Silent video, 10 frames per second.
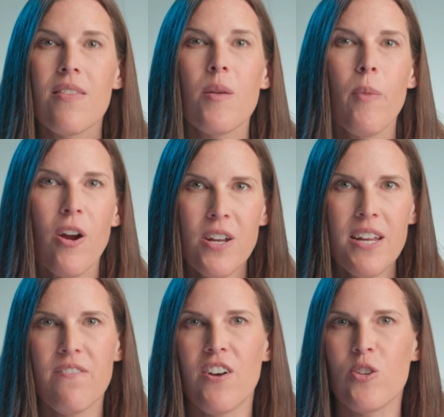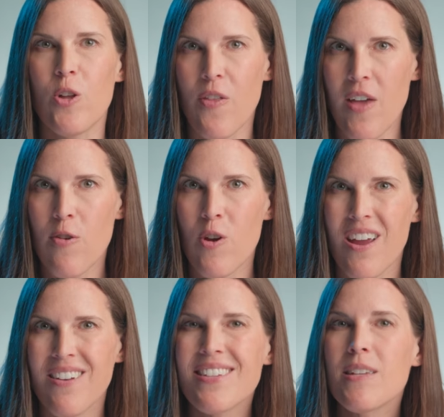The marketing funnel, on the other
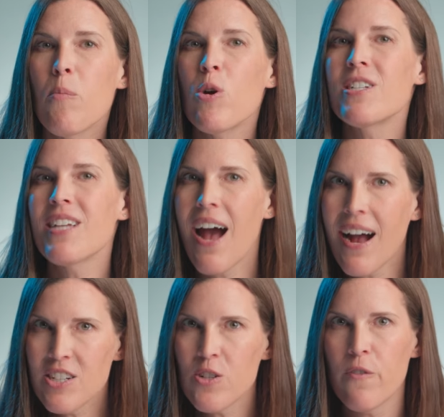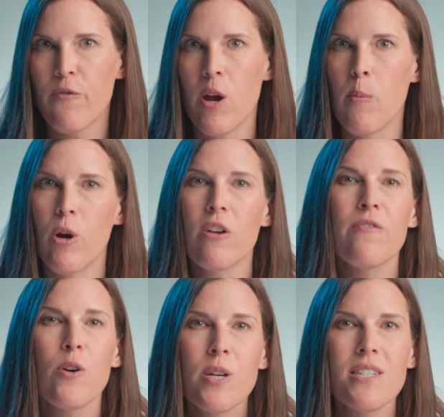hand, is a more tactical framework
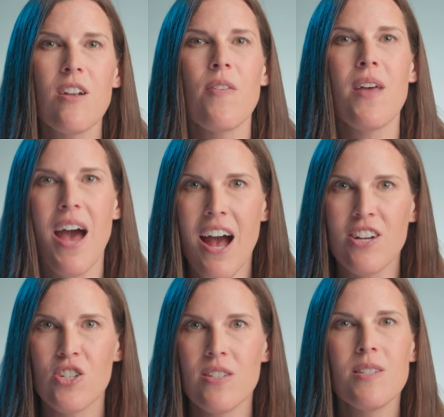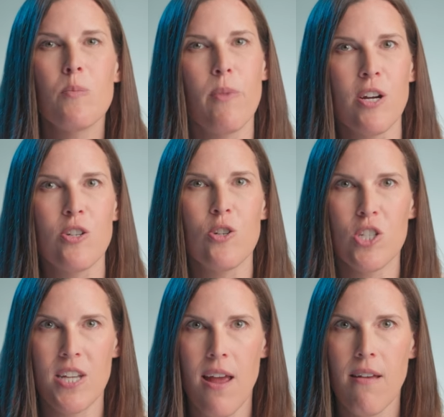focused on the actions marketers
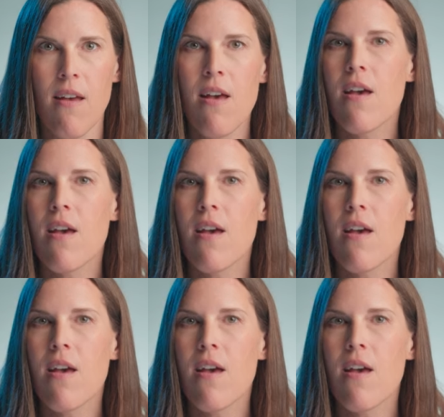take,